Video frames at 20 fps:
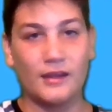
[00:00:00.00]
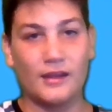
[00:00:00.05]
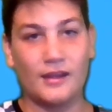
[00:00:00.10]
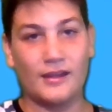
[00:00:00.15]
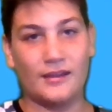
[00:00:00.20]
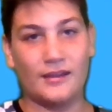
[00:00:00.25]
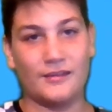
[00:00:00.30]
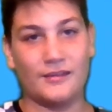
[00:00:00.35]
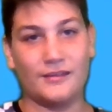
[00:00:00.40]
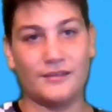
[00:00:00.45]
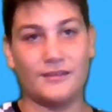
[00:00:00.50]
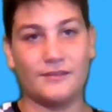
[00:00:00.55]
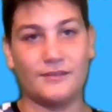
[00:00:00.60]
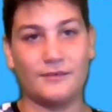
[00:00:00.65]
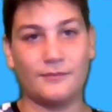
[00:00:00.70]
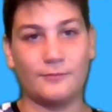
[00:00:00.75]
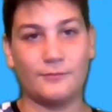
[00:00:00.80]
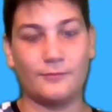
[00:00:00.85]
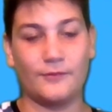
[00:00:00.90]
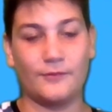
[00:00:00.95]
And
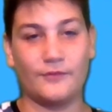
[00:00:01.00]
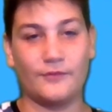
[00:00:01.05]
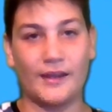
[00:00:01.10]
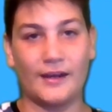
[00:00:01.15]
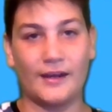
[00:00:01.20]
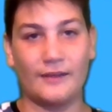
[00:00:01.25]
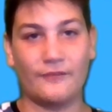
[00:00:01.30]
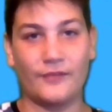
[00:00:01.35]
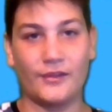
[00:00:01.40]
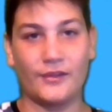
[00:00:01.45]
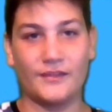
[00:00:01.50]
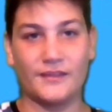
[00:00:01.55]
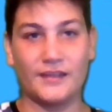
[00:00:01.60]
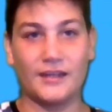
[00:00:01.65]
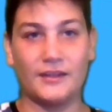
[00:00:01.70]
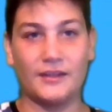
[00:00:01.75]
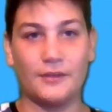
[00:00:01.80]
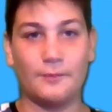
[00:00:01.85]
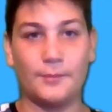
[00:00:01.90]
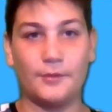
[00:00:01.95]
with that first
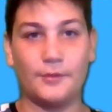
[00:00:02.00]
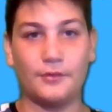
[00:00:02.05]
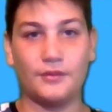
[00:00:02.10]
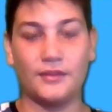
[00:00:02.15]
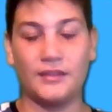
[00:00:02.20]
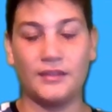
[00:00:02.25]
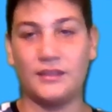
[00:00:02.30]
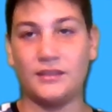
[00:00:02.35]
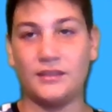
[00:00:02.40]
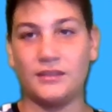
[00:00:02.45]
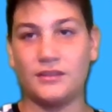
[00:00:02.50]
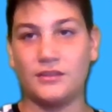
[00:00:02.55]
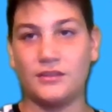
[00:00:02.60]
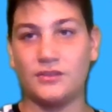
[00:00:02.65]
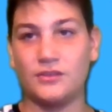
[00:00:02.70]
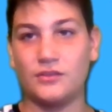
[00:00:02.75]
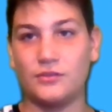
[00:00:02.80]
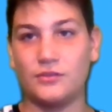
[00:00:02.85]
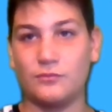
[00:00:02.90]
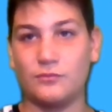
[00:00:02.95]
car you built
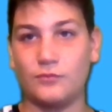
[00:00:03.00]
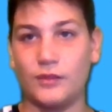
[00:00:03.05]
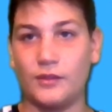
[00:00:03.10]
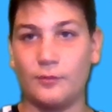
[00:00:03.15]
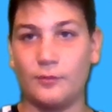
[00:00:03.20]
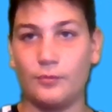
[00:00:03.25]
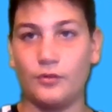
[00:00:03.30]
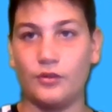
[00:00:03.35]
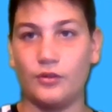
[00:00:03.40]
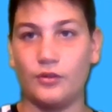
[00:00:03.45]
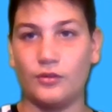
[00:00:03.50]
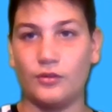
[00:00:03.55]
in when you were